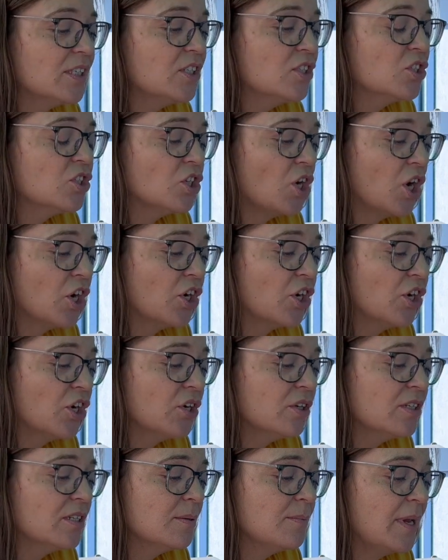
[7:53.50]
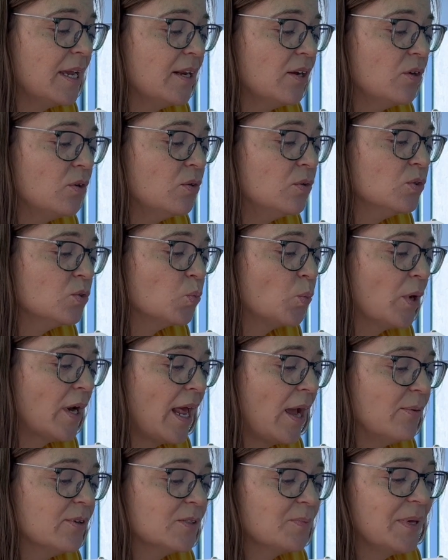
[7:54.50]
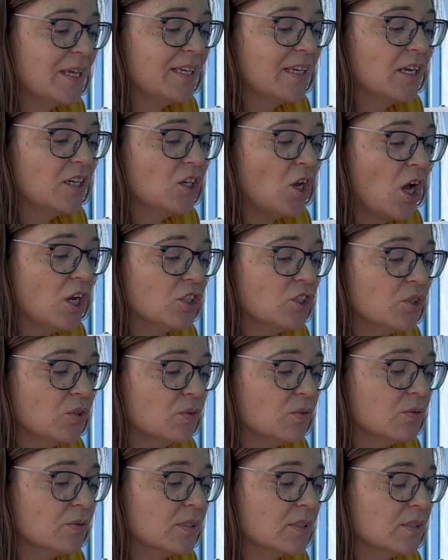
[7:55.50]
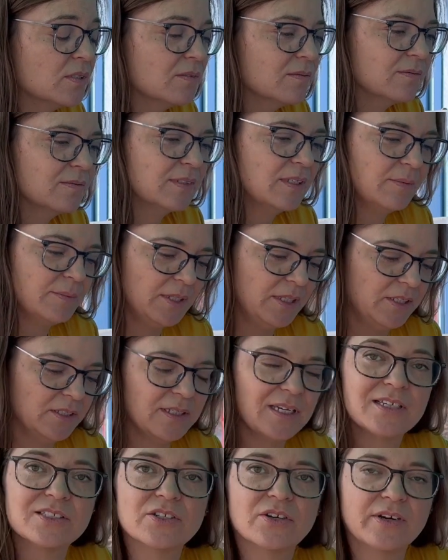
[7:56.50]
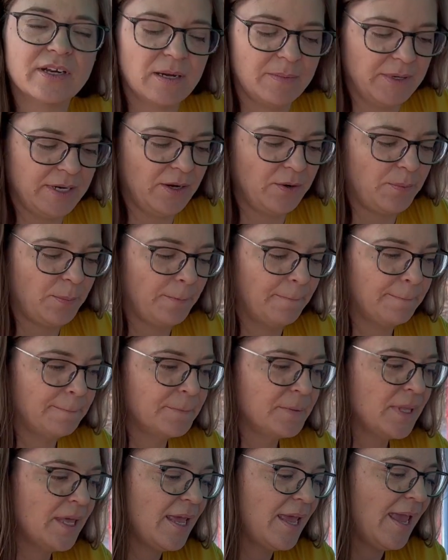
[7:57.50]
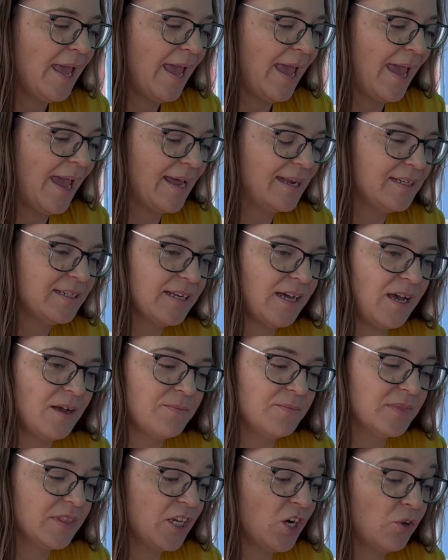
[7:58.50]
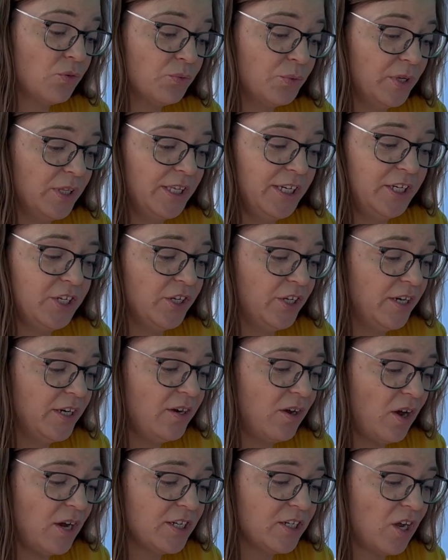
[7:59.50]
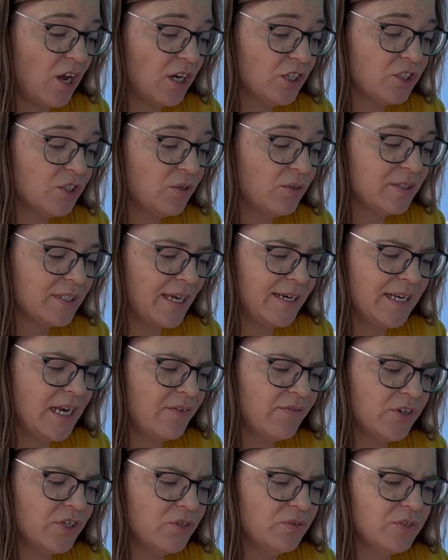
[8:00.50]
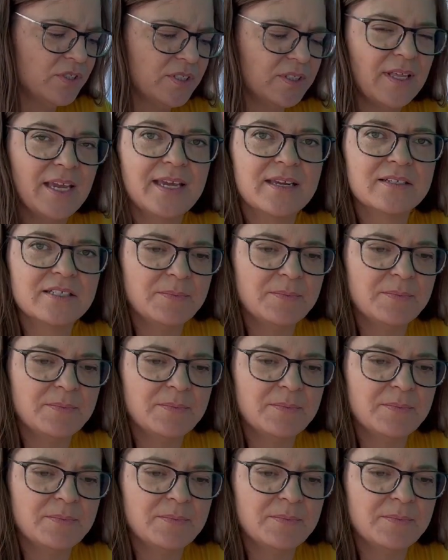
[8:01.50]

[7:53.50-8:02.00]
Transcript: these darker tomatoes when I was making nachos. These guys aren't coming out. And they're really good on nachos. I never used to like